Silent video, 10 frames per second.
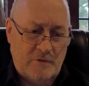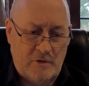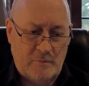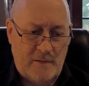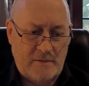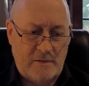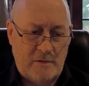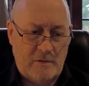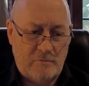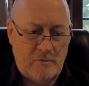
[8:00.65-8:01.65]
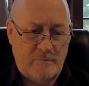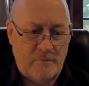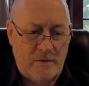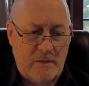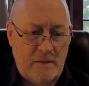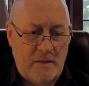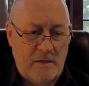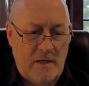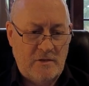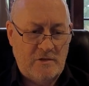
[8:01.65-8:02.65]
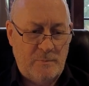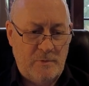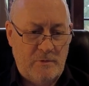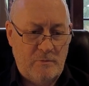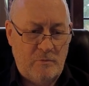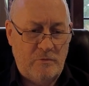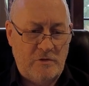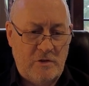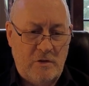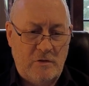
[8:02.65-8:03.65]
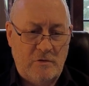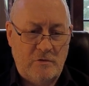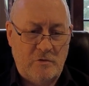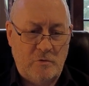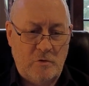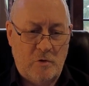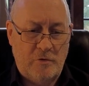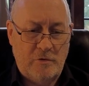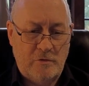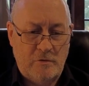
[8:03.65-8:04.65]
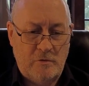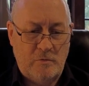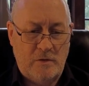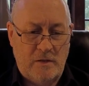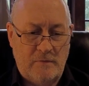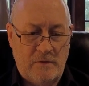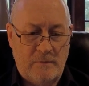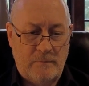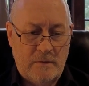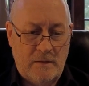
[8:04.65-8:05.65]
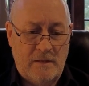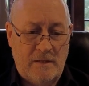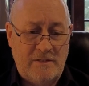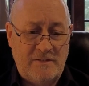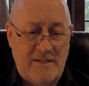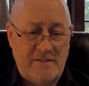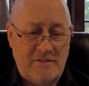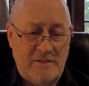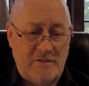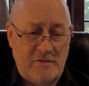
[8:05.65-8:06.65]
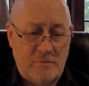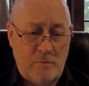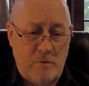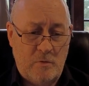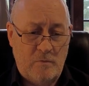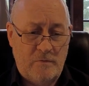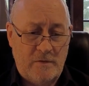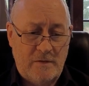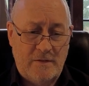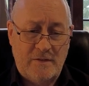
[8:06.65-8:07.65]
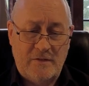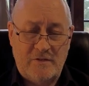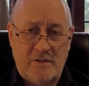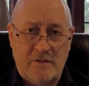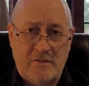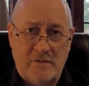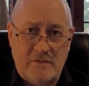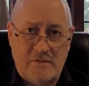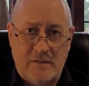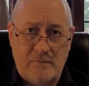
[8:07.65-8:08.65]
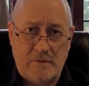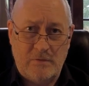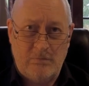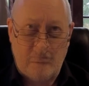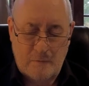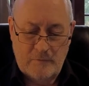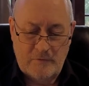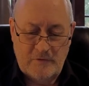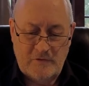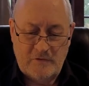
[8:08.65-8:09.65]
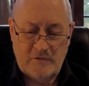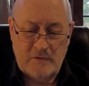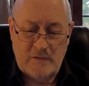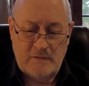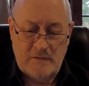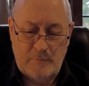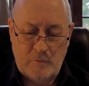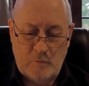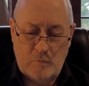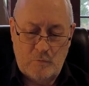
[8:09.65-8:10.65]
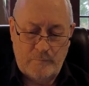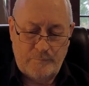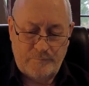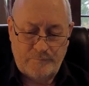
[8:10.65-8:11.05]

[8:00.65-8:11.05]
and goes back to the earth, right? And the spirit will return to God who gave it. Ecclesiastes 12:6-7. This is a typical